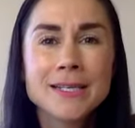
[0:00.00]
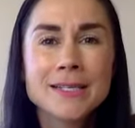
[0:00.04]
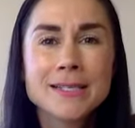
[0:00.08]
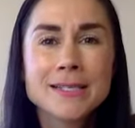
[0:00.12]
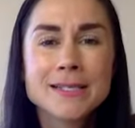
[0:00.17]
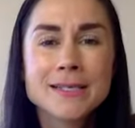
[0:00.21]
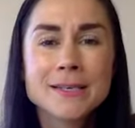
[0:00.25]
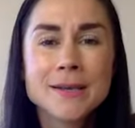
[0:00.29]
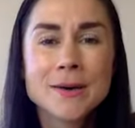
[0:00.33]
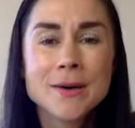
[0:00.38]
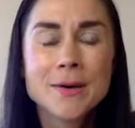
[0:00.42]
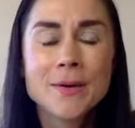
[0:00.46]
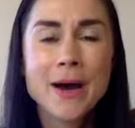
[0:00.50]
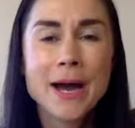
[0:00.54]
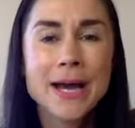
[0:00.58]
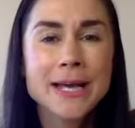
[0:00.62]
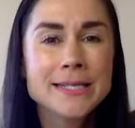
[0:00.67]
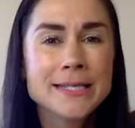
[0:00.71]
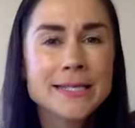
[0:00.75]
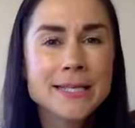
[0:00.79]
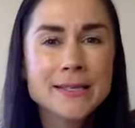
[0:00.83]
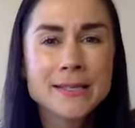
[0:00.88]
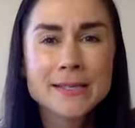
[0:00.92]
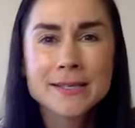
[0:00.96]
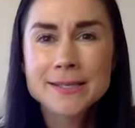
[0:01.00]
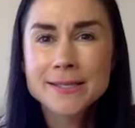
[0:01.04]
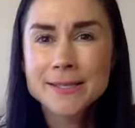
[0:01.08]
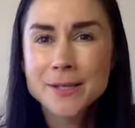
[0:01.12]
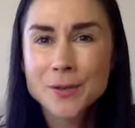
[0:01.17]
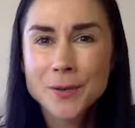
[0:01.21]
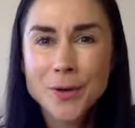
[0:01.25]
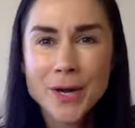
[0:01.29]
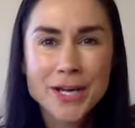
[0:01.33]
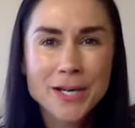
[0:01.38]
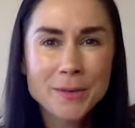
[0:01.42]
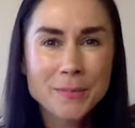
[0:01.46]
so i see it as a
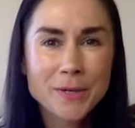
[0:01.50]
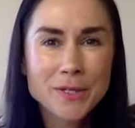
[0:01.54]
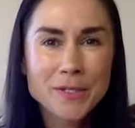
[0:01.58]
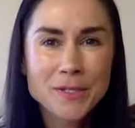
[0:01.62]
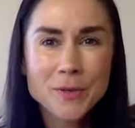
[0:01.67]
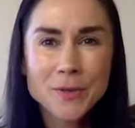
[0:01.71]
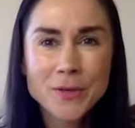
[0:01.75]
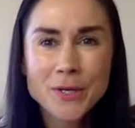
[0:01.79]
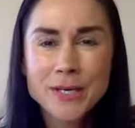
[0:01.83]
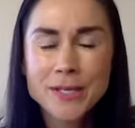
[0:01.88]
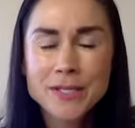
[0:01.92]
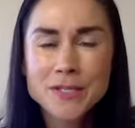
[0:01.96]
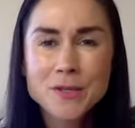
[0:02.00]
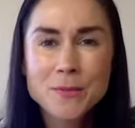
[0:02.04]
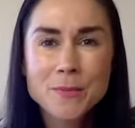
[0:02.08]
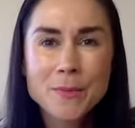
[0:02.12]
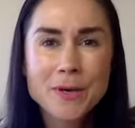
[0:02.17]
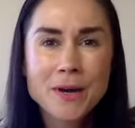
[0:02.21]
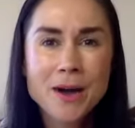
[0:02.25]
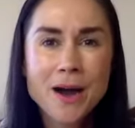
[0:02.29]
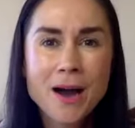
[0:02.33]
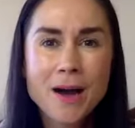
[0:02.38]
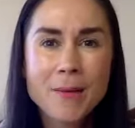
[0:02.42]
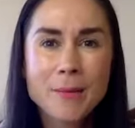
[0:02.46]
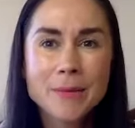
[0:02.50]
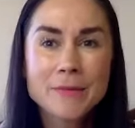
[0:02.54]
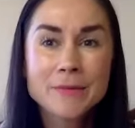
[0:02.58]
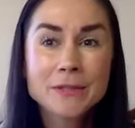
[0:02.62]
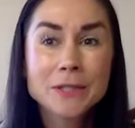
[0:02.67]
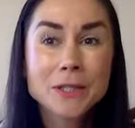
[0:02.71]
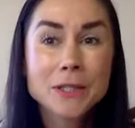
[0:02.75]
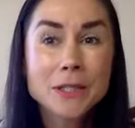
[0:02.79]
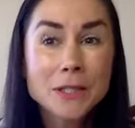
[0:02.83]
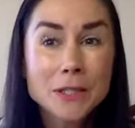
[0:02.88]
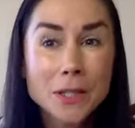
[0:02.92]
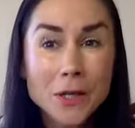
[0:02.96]
great opportunity to become
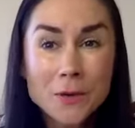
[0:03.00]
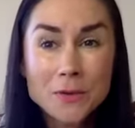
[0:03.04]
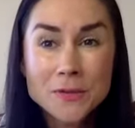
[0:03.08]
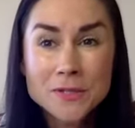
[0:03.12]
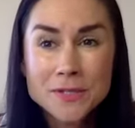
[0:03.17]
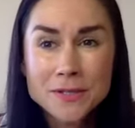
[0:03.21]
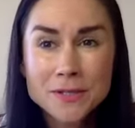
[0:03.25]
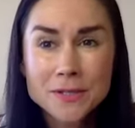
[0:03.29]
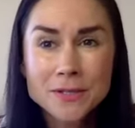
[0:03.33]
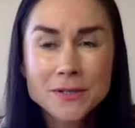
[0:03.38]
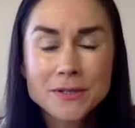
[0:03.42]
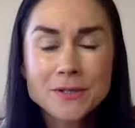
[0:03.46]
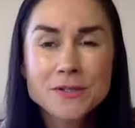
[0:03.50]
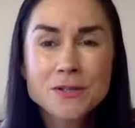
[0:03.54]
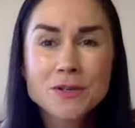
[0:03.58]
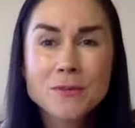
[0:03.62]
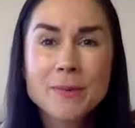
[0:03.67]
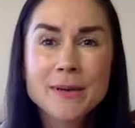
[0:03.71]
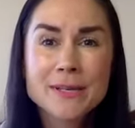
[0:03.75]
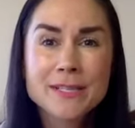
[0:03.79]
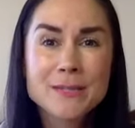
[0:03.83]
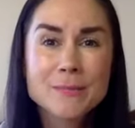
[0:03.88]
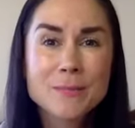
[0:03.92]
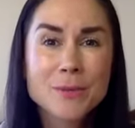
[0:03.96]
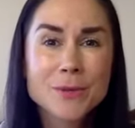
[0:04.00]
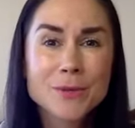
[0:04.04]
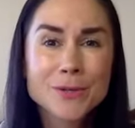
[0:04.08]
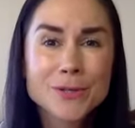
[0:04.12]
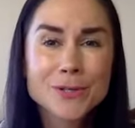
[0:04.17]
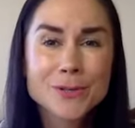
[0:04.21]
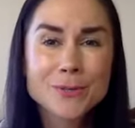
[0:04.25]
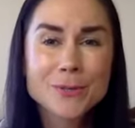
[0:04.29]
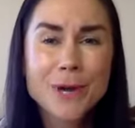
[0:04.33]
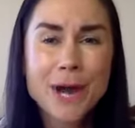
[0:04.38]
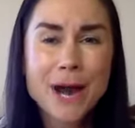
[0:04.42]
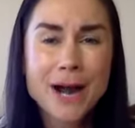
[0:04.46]
even closer to my
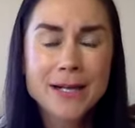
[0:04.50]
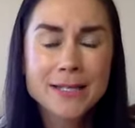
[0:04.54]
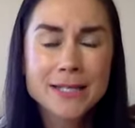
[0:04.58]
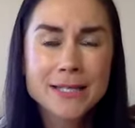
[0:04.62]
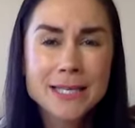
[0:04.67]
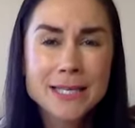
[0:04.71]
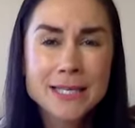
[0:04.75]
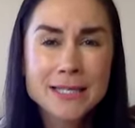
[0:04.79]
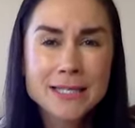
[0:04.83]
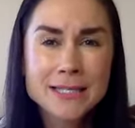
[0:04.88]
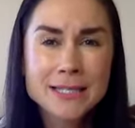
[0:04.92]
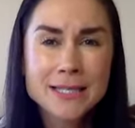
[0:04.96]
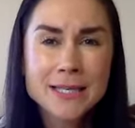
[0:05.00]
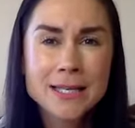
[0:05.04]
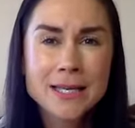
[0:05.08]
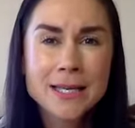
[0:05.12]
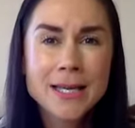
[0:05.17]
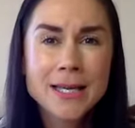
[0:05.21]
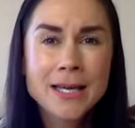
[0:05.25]
spiritual practice